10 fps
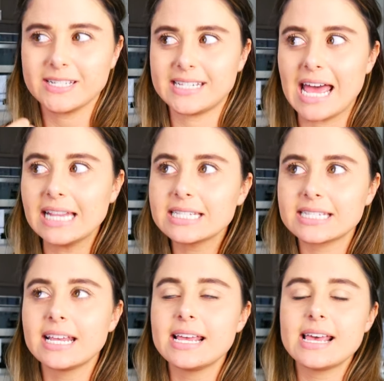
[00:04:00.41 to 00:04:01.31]

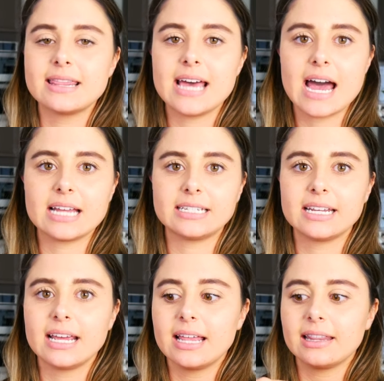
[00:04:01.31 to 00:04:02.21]
scents that
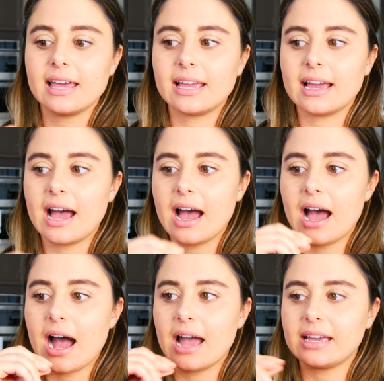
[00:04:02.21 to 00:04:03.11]
like
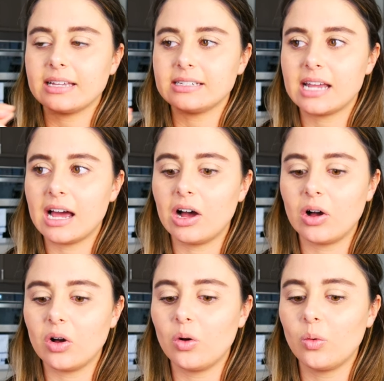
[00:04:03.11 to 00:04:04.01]
I can
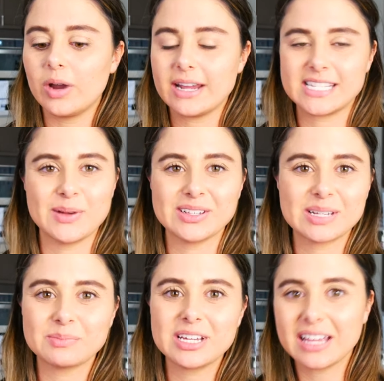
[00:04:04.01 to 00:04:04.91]
tell when I smell
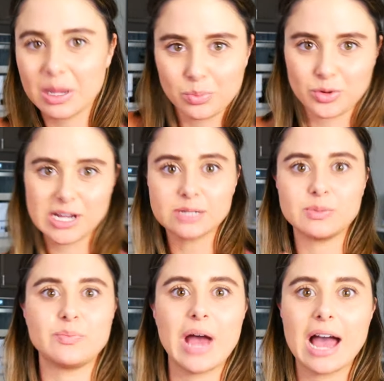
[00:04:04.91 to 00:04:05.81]
something, like it brings
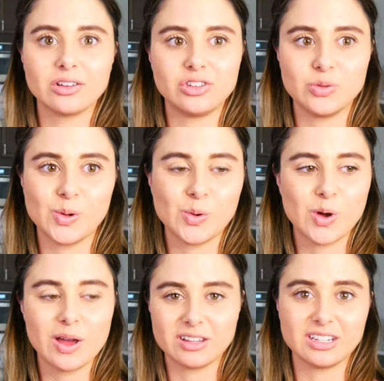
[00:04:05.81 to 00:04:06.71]
me back
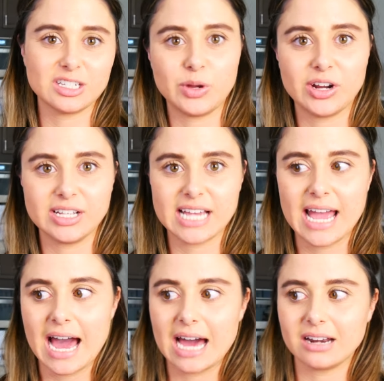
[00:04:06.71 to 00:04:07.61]
to an experience I
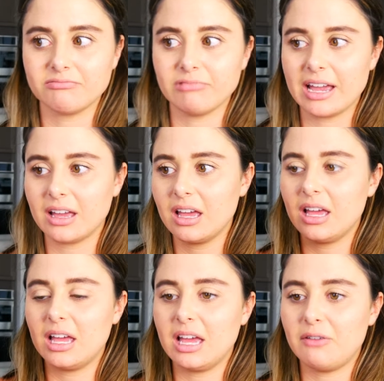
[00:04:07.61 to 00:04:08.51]
had. Like
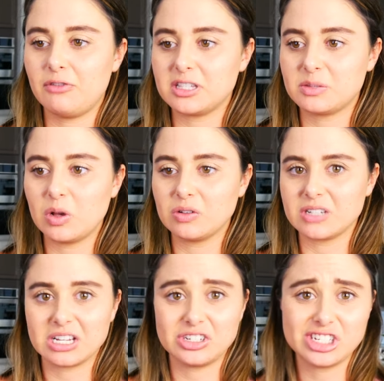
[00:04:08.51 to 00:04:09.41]
if it smells
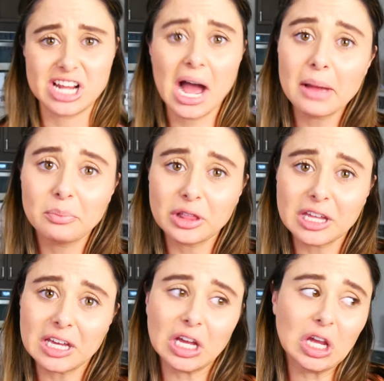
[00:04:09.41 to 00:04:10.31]
like a GI
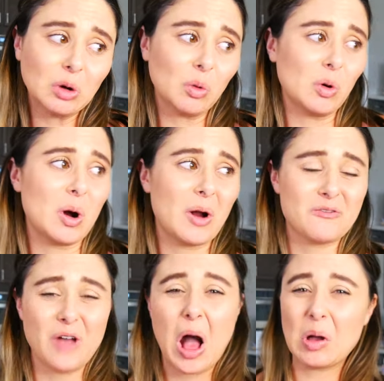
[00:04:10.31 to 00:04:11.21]
bleed or
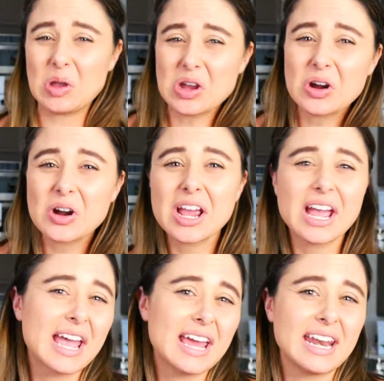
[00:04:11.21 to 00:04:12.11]
foul
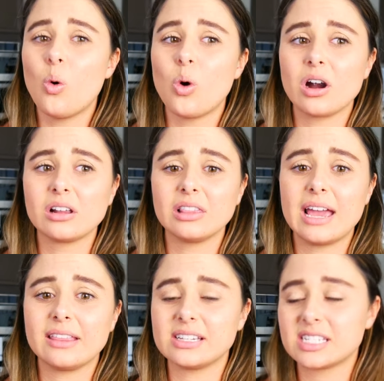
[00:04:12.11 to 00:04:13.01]
urine or
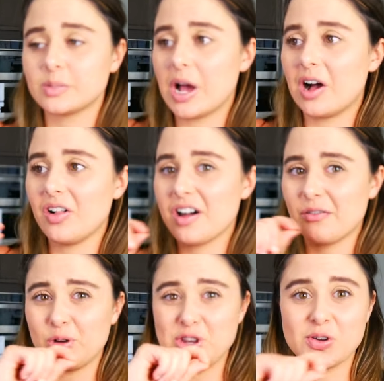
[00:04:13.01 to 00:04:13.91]
like the smell
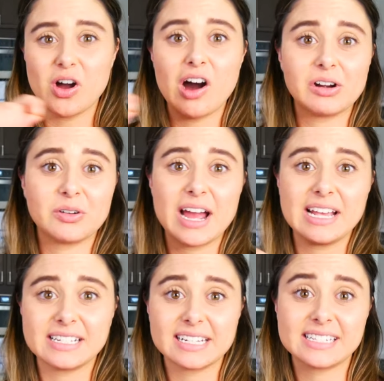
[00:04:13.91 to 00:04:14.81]
of when you
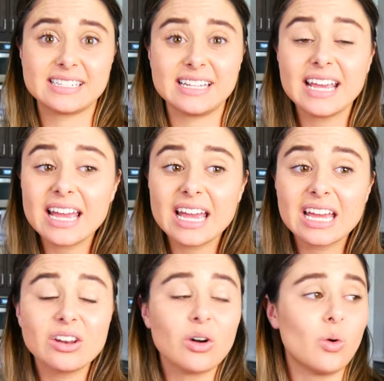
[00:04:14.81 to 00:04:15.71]
cauterize
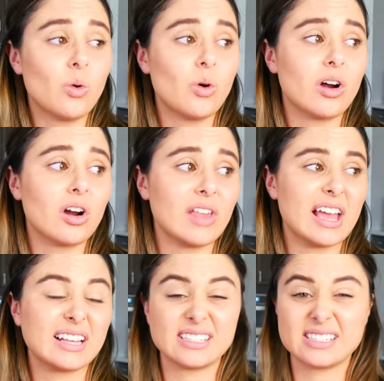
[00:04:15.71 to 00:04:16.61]
skin or
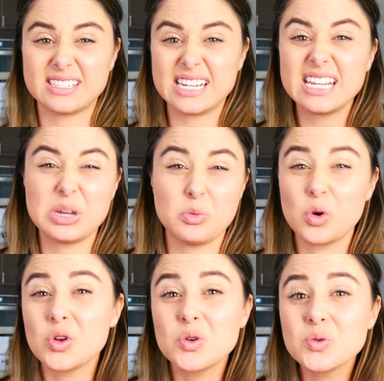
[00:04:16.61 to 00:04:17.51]
like a stinky
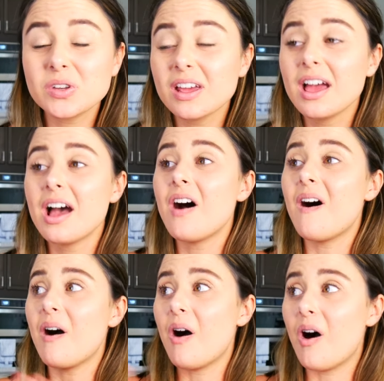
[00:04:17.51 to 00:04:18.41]
wound,
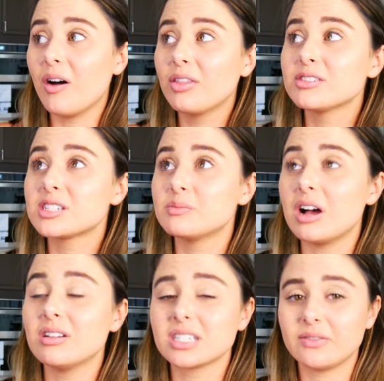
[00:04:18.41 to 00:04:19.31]
all those
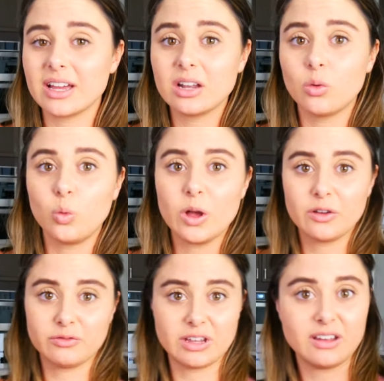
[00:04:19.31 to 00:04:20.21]
smells, if I get a whiff
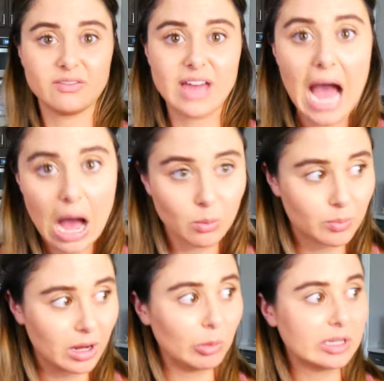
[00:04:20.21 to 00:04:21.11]
of any of that out in
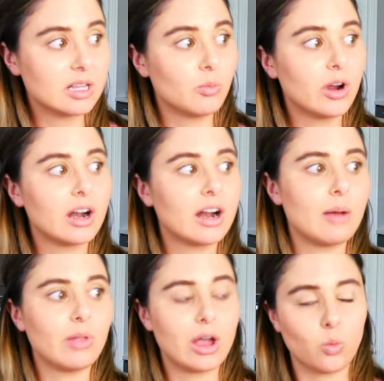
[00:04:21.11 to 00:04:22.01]
public somewhere,
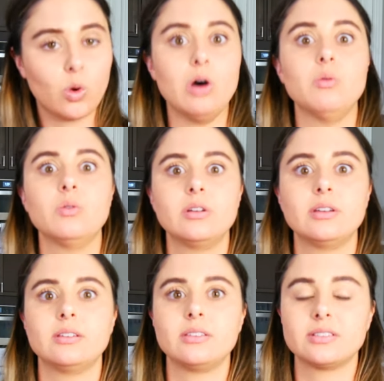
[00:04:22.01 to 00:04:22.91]
I'm like, whoa,
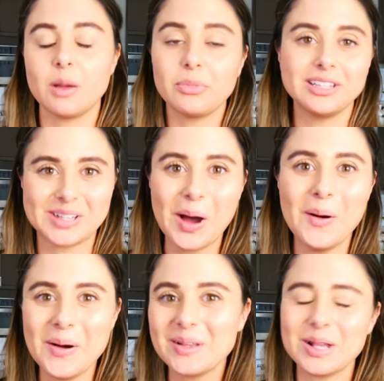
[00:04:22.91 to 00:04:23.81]
something's,
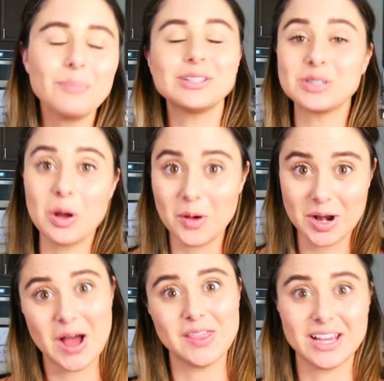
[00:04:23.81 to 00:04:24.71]
go- something's going
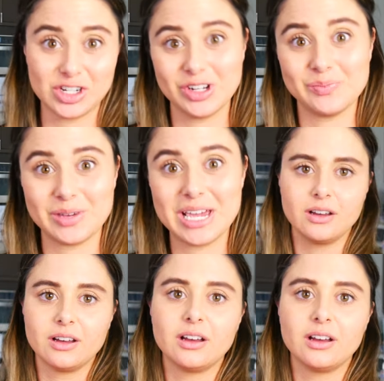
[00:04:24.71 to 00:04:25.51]
on that shouldn't be.